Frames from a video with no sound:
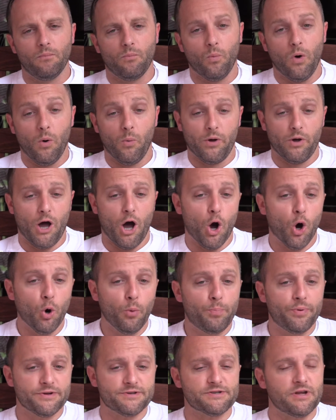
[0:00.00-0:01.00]
What we
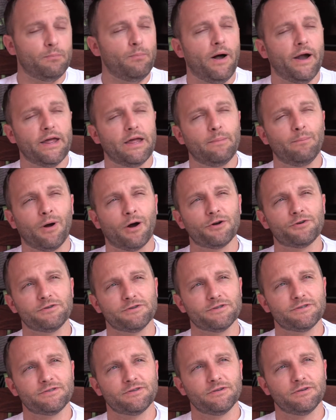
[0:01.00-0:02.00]
hope is somebody
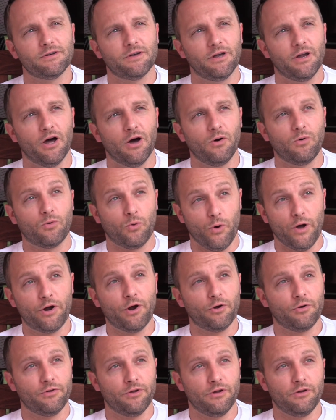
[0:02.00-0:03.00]
emerges, you know,
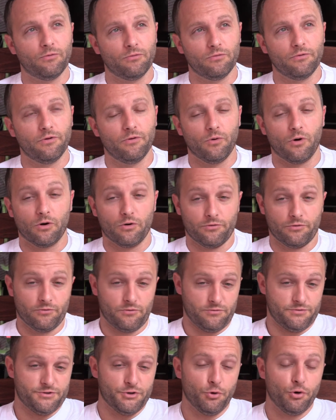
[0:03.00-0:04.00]
quicker than or
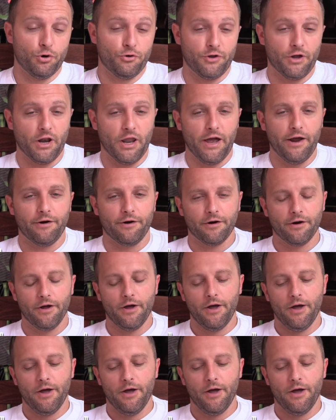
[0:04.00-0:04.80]
sooner than later.